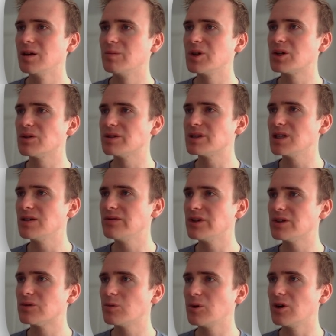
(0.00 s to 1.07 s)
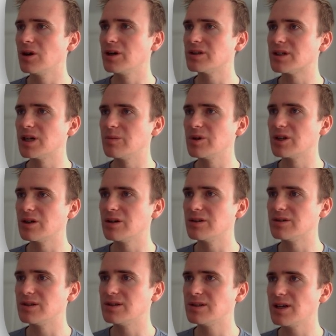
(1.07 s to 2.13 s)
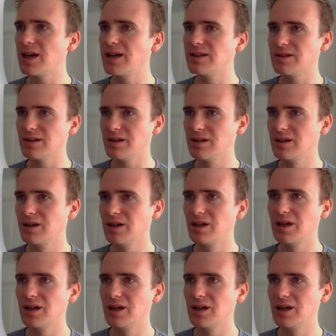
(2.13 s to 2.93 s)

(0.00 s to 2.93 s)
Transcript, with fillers: because if it's worked and we go into data